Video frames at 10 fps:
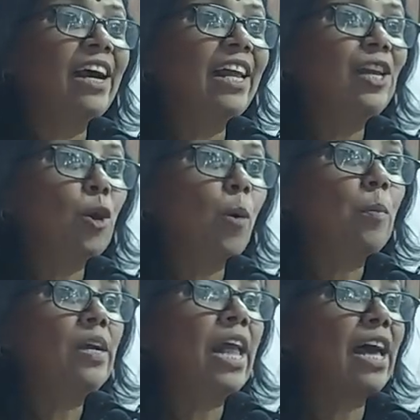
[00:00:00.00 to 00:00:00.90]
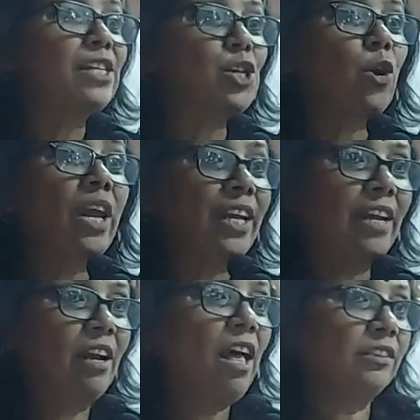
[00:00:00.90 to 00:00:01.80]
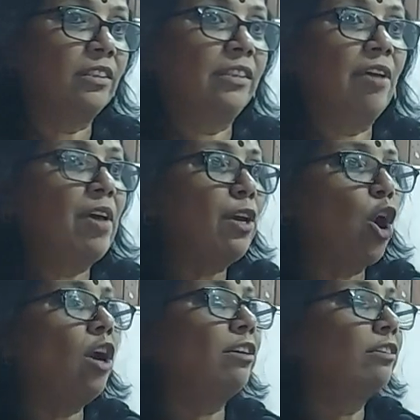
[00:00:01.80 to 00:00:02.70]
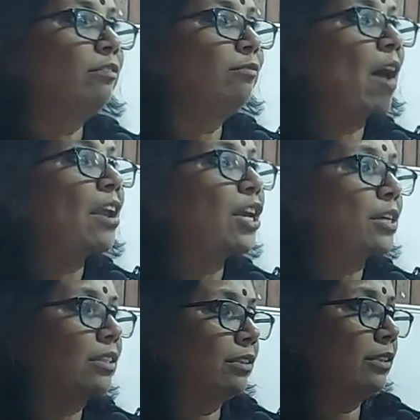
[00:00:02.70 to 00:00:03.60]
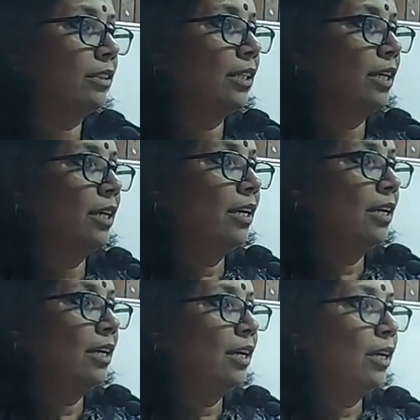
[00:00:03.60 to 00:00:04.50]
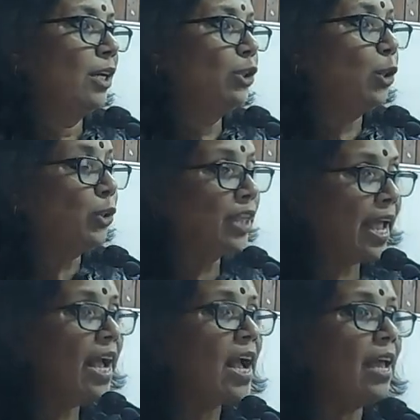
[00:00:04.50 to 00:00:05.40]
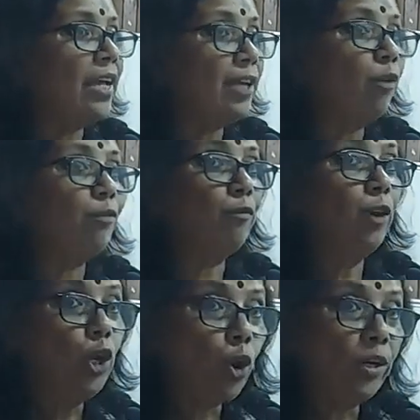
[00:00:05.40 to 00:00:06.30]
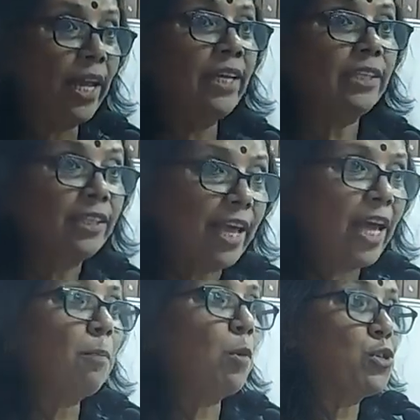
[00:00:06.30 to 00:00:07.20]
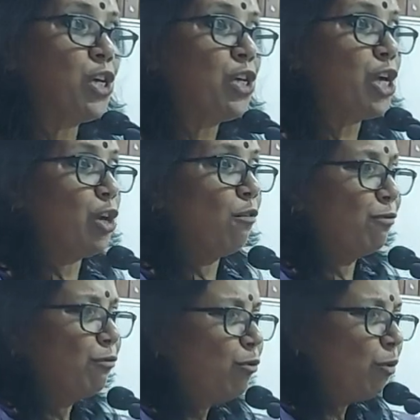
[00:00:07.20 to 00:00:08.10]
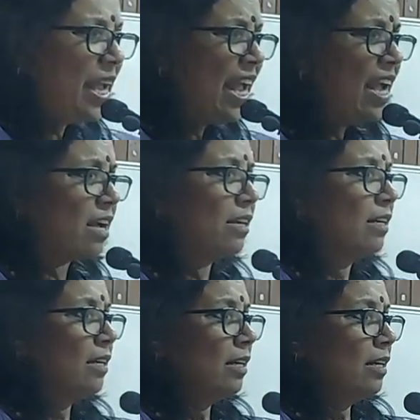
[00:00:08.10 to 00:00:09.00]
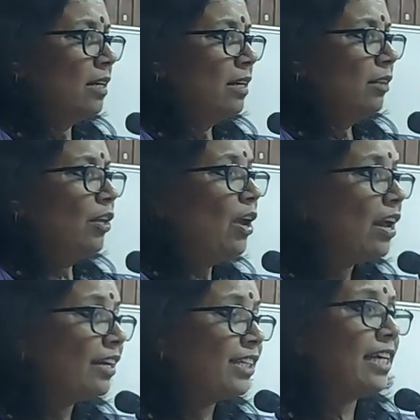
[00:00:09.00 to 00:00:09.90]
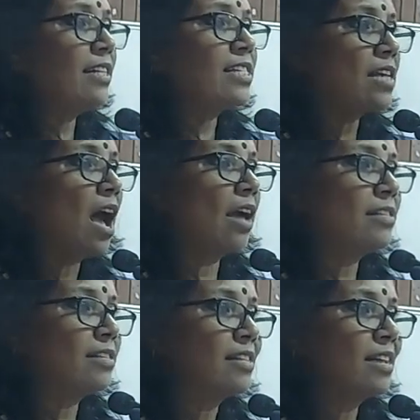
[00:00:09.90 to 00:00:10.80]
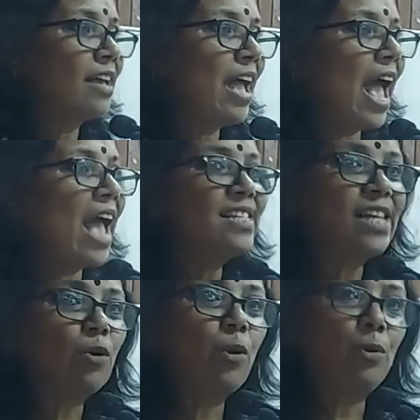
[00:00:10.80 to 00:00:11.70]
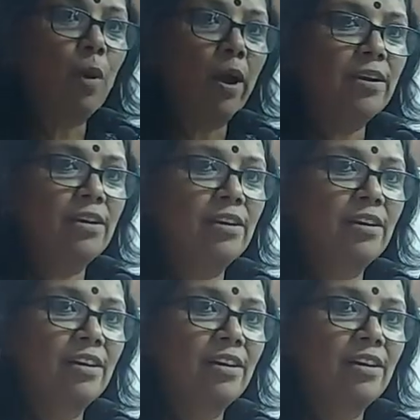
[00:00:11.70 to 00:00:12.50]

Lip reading: early noble aristocratic class. They were not warriors. So they kind of looked at their position of weak theoretical stance as the good one.